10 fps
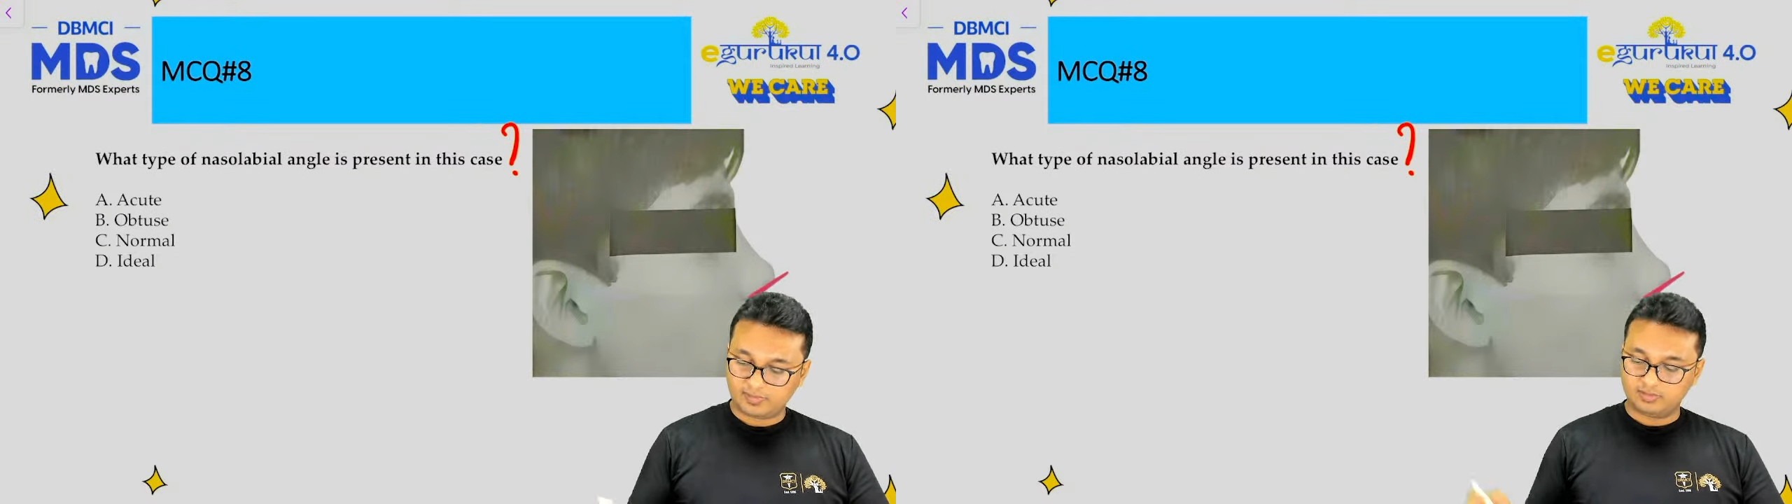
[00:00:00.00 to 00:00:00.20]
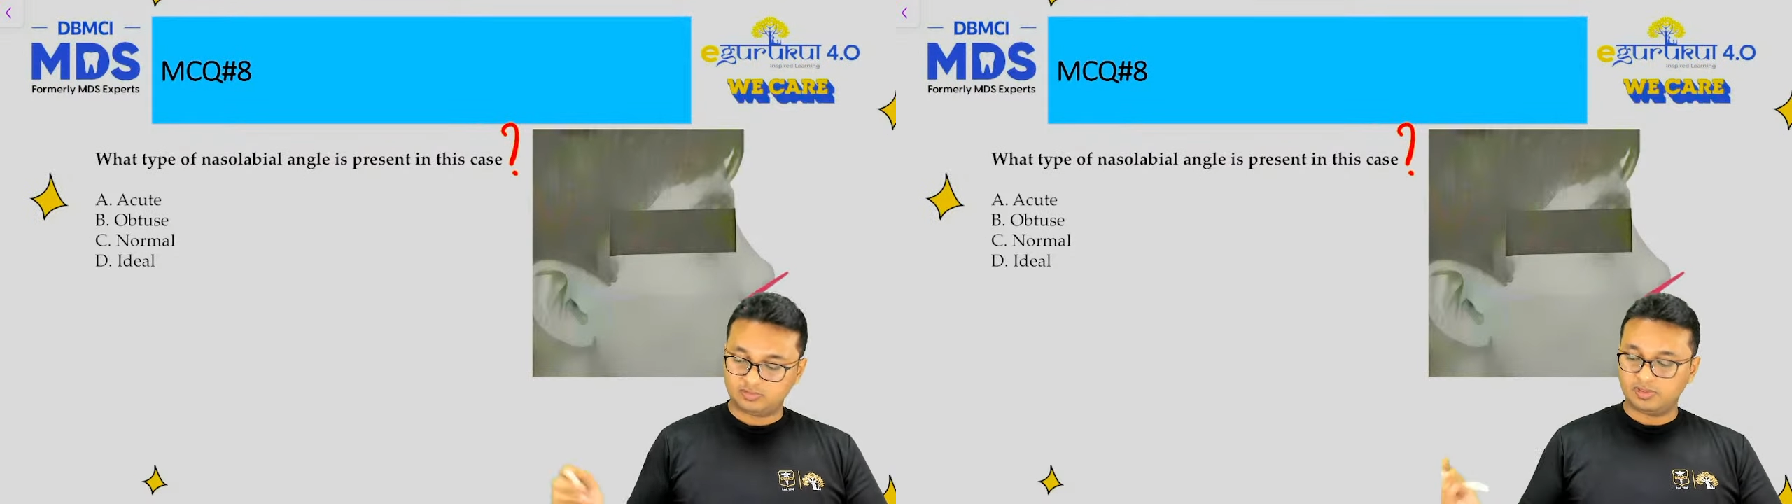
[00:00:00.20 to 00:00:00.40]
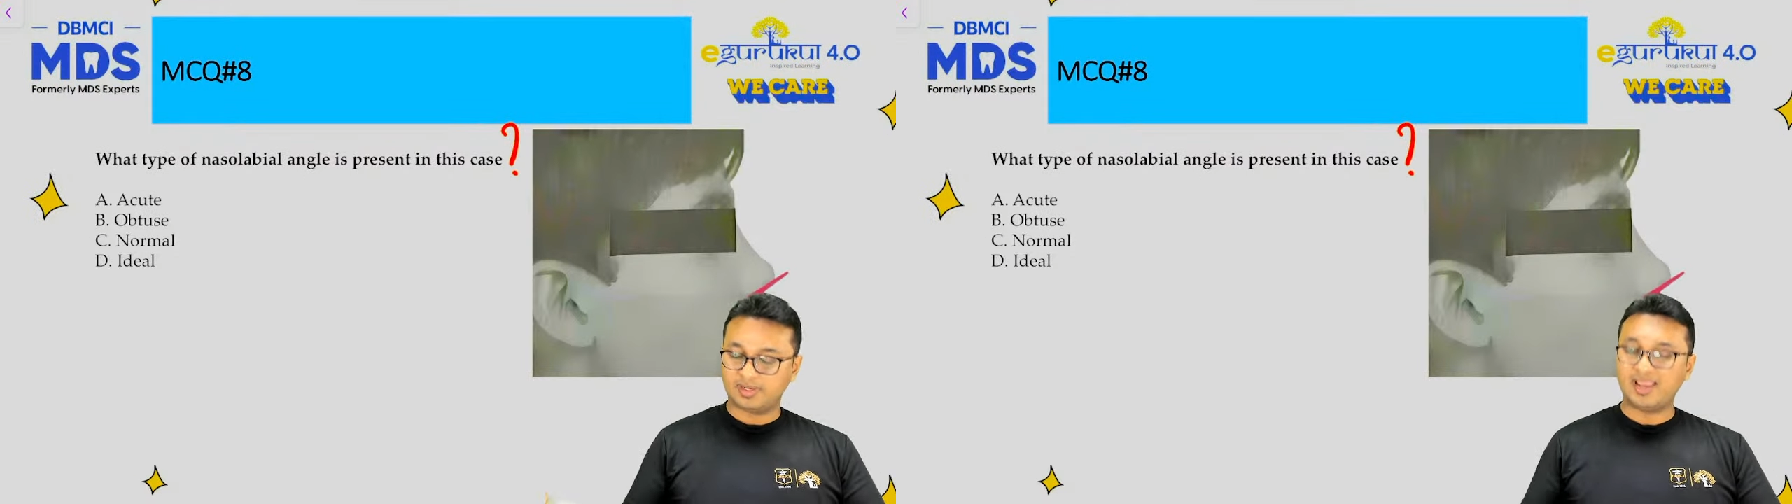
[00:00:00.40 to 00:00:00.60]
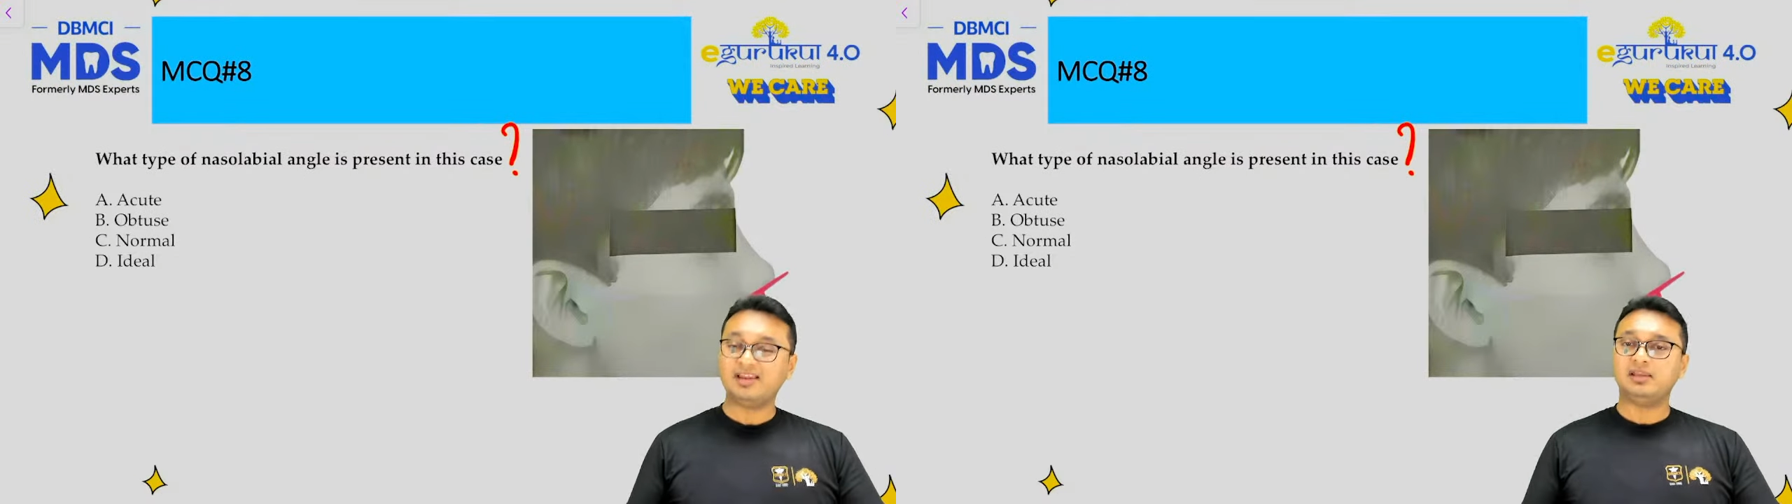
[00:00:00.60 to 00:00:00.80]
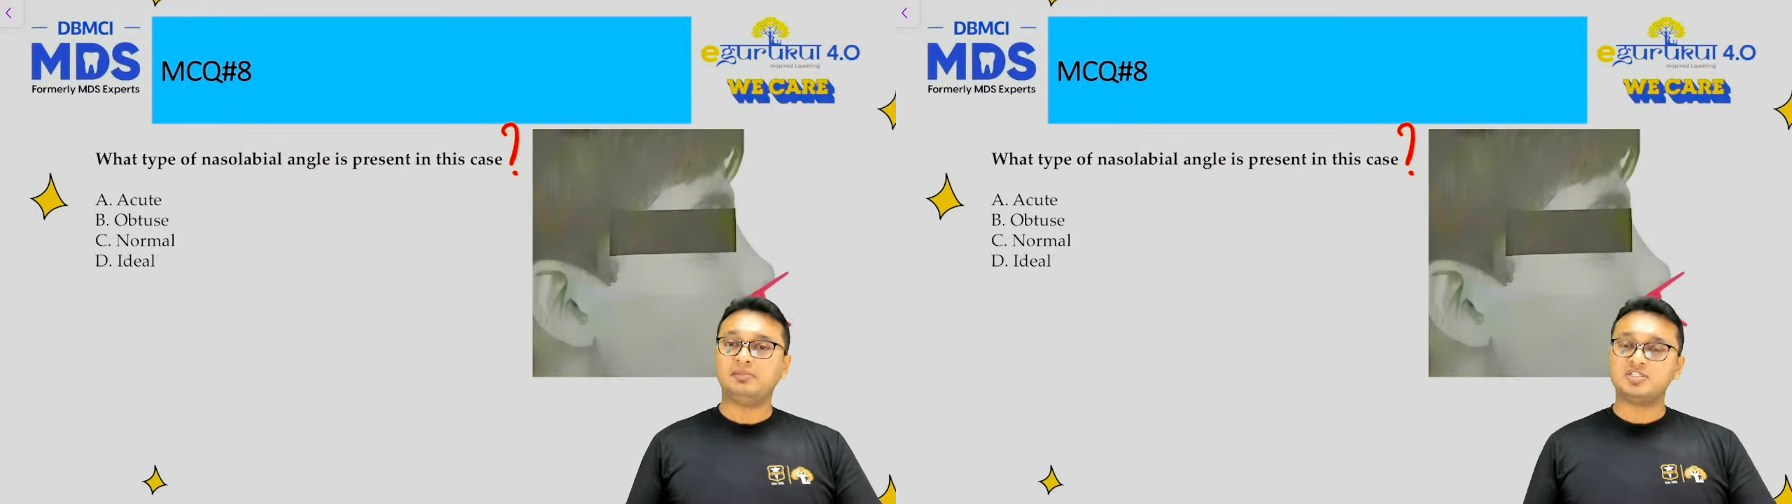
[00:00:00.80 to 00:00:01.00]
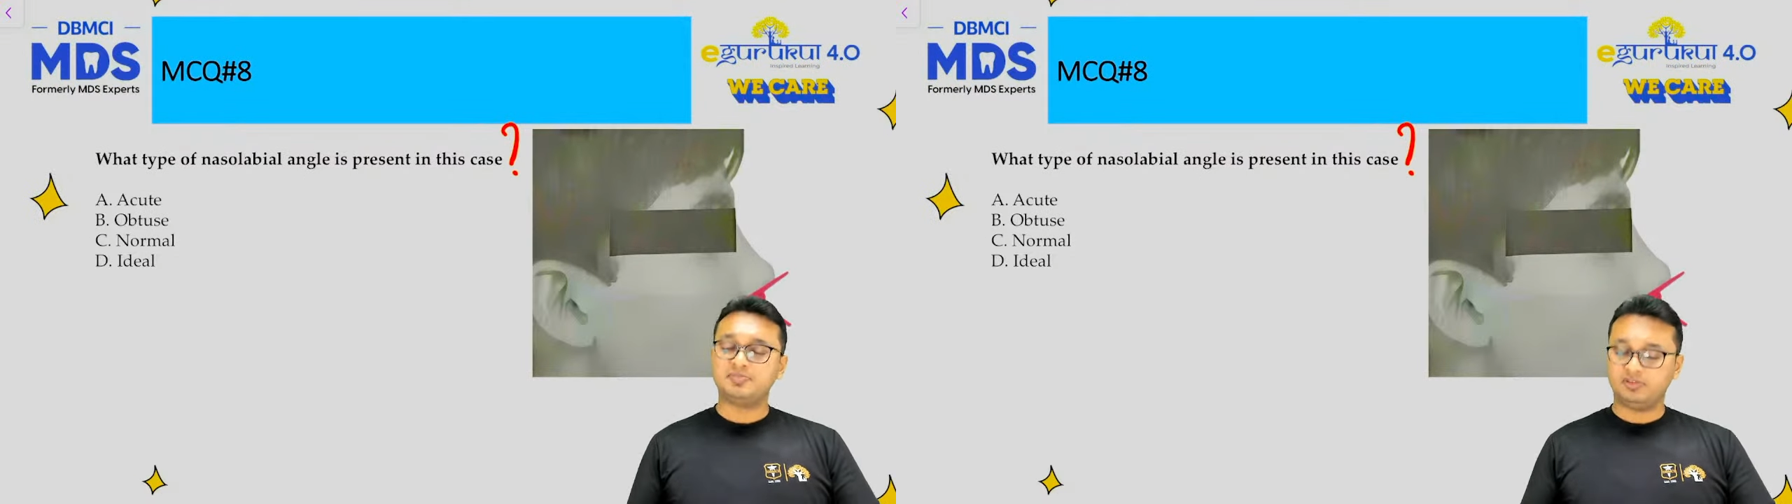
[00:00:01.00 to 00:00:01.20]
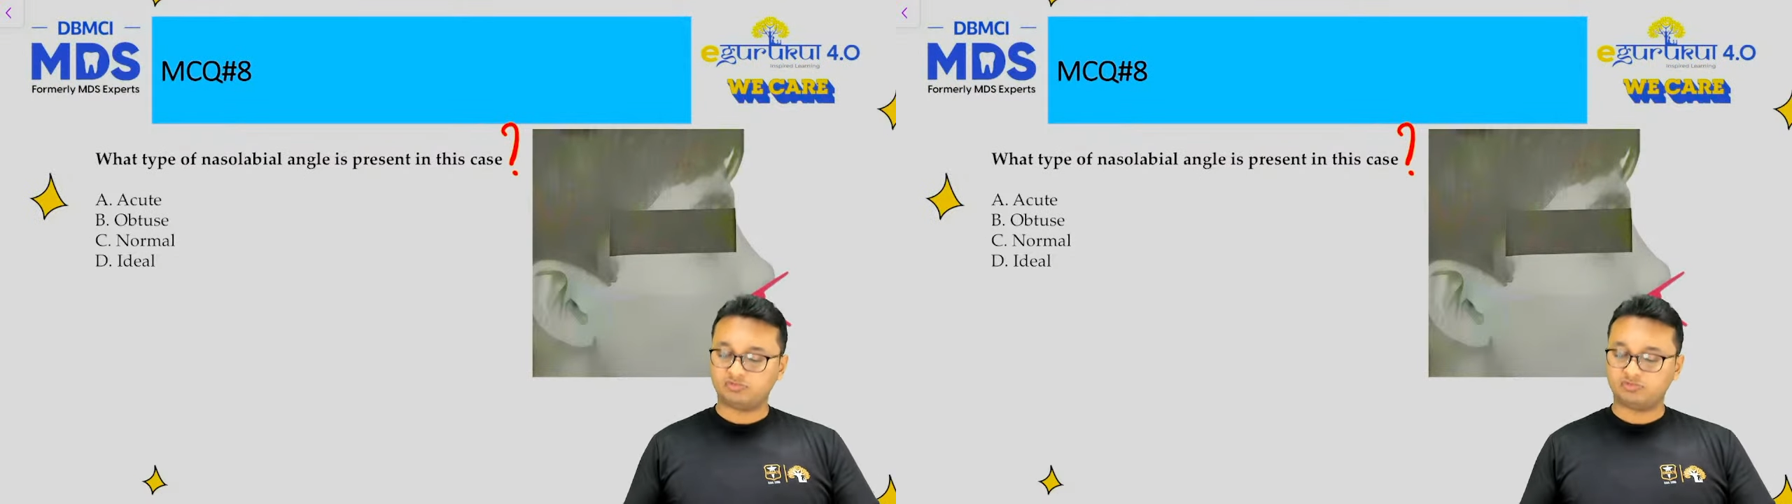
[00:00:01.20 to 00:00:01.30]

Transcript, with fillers: So again in image based